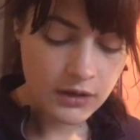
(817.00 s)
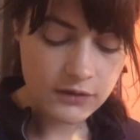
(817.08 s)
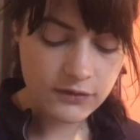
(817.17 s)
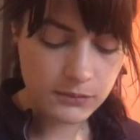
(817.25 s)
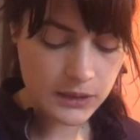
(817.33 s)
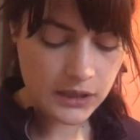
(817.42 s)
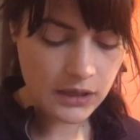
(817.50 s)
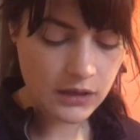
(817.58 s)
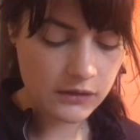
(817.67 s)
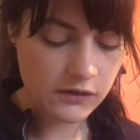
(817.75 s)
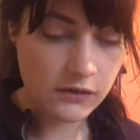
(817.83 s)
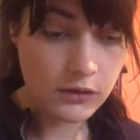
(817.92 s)
for me
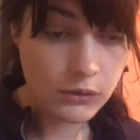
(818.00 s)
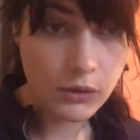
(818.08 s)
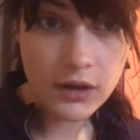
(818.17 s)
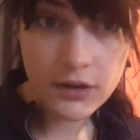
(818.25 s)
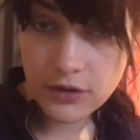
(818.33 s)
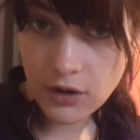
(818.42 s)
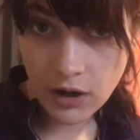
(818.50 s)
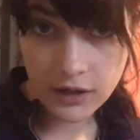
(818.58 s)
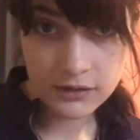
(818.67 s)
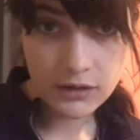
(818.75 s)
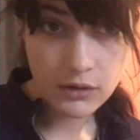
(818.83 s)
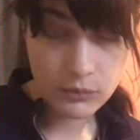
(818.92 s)
to not
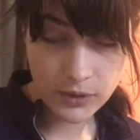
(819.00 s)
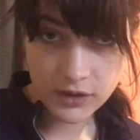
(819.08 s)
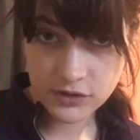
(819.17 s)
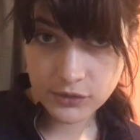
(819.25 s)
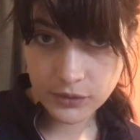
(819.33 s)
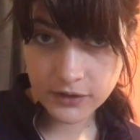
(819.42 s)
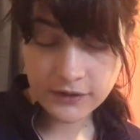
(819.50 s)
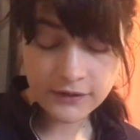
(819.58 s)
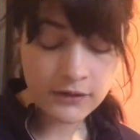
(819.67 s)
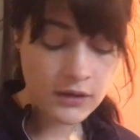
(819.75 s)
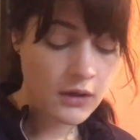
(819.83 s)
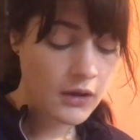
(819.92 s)
wear shorts.
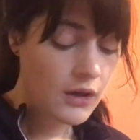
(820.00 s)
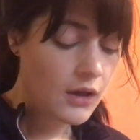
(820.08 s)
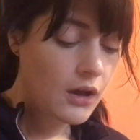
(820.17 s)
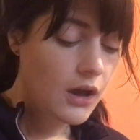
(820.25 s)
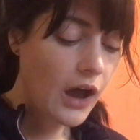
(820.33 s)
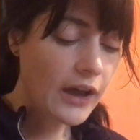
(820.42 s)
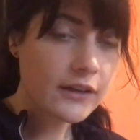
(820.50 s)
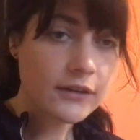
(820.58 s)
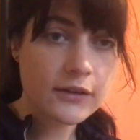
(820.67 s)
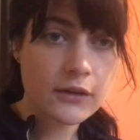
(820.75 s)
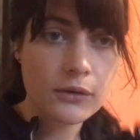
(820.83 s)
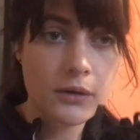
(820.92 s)

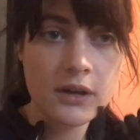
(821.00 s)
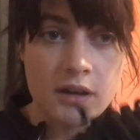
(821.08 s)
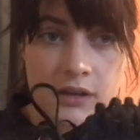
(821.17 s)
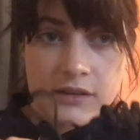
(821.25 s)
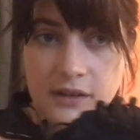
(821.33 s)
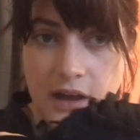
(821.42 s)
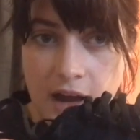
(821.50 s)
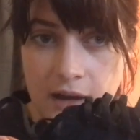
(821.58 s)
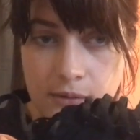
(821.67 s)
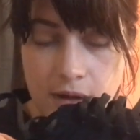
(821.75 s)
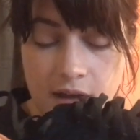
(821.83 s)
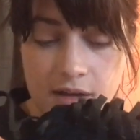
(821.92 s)
I
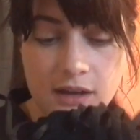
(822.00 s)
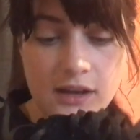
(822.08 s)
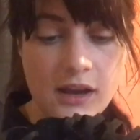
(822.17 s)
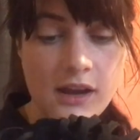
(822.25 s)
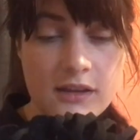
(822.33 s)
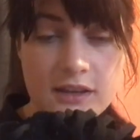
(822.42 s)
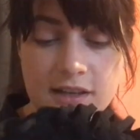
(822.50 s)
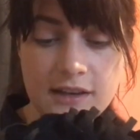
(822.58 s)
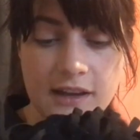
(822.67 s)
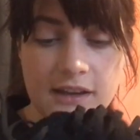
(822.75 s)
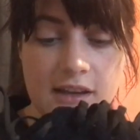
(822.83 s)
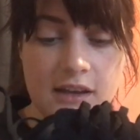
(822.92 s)
run in the
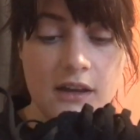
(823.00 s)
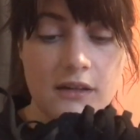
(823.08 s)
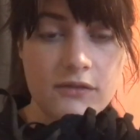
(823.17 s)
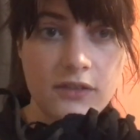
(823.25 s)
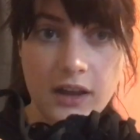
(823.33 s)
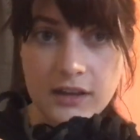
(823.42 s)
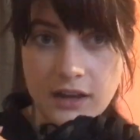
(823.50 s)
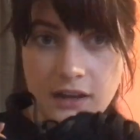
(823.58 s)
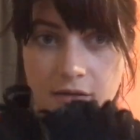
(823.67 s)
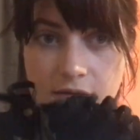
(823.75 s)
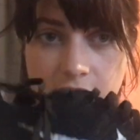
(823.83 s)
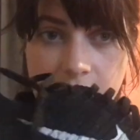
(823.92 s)
Nike Flyknit
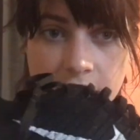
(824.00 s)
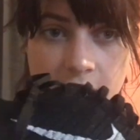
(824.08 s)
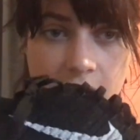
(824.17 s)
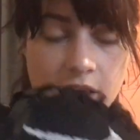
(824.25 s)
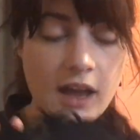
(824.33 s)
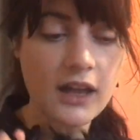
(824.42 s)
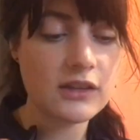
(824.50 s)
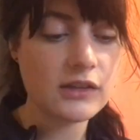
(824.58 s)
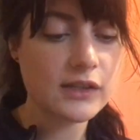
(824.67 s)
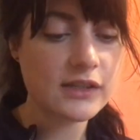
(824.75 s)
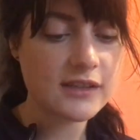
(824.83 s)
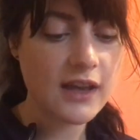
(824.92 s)
Free, and you
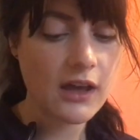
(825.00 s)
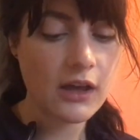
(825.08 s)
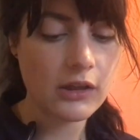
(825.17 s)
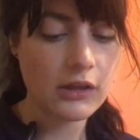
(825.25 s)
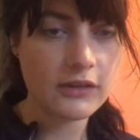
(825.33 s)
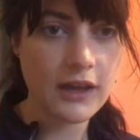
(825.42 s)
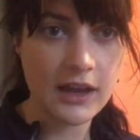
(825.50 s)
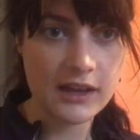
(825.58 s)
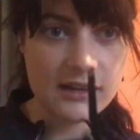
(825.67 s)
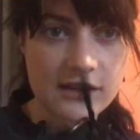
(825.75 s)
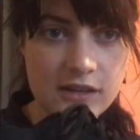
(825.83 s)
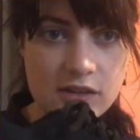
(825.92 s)
can tell that
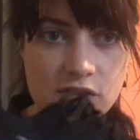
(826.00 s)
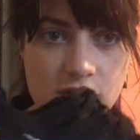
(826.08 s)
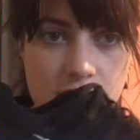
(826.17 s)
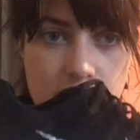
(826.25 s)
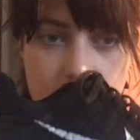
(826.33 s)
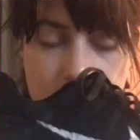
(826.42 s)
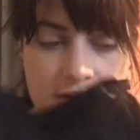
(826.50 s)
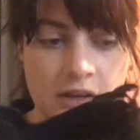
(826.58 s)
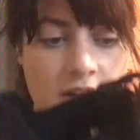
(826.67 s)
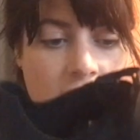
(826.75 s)
these shoes